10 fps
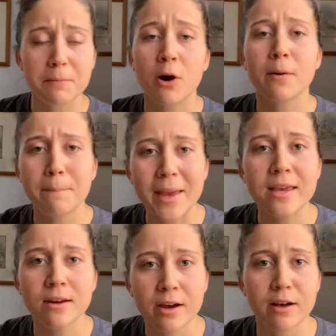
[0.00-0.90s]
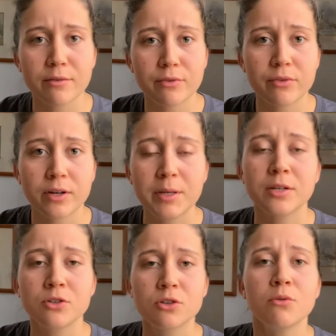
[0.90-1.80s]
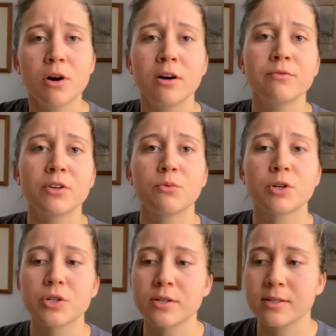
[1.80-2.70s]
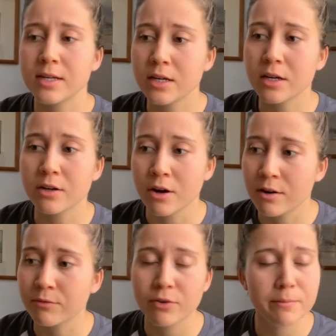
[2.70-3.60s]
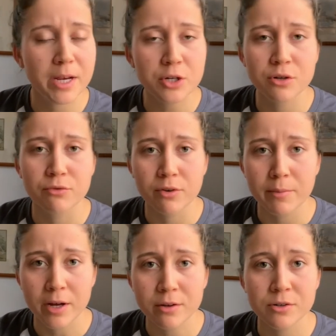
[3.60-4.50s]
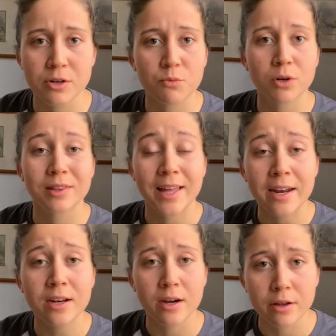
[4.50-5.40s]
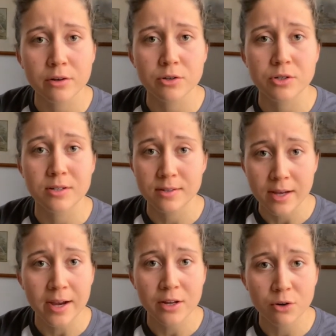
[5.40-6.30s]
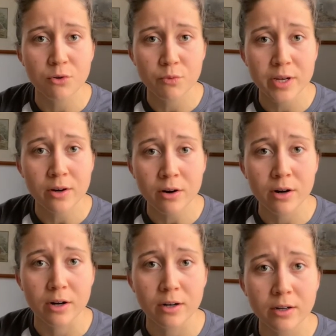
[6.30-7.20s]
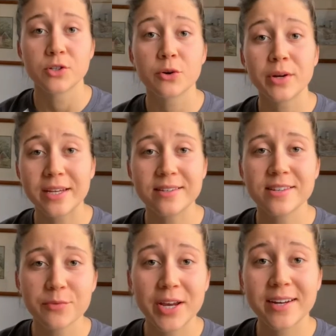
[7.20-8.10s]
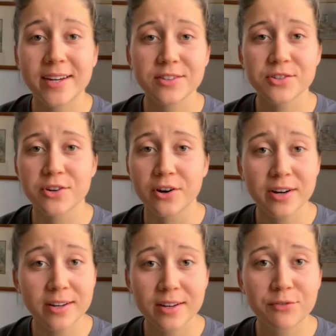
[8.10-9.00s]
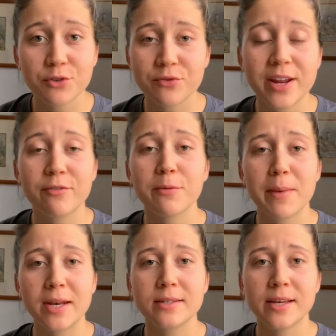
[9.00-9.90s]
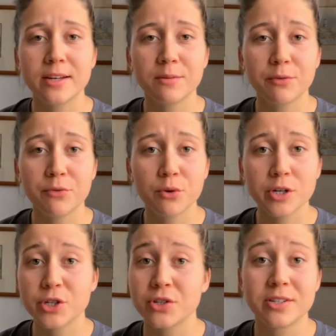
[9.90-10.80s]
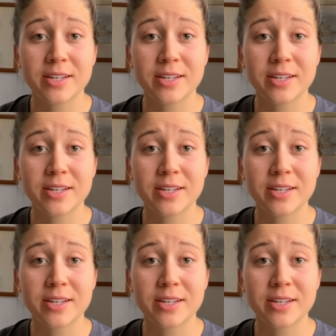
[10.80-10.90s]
are made of. Because so often we're just seeking confirmation from others and we're letting others decide who we are. So an easy way to get started, if you've never meditated before, just